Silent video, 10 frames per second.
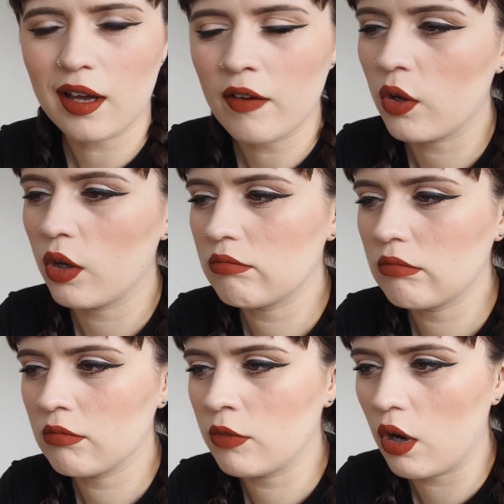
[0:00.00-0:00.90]
like I've got
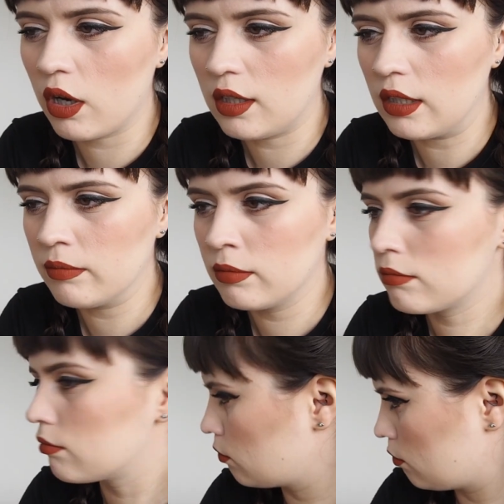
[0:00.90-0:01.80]
not a
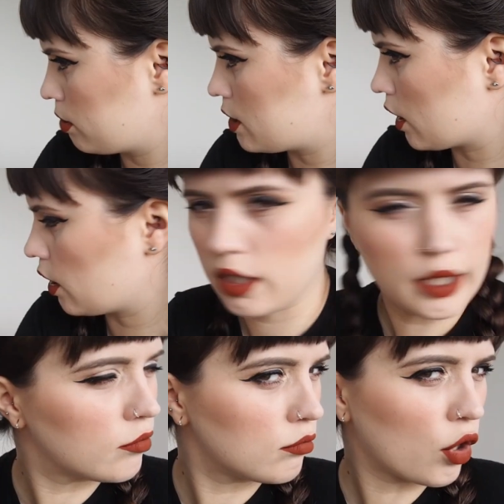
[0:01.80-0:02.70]

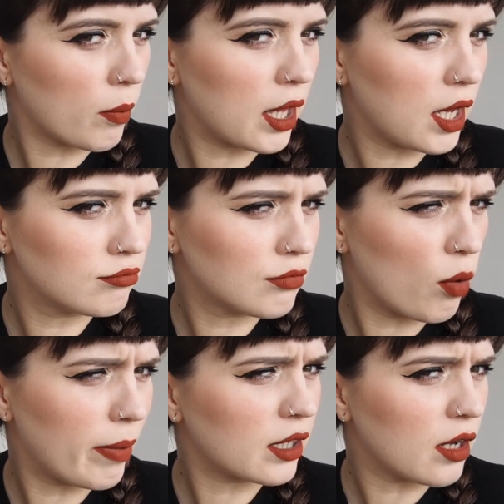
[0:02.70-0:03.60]
particularly knobbly or
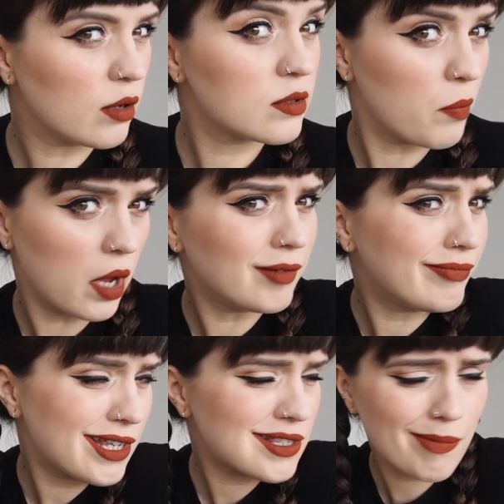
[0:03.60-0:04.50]
big nose,
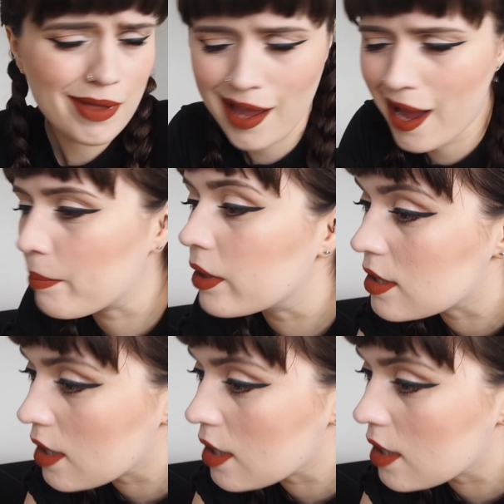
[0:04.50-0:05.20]
but it's something that happens,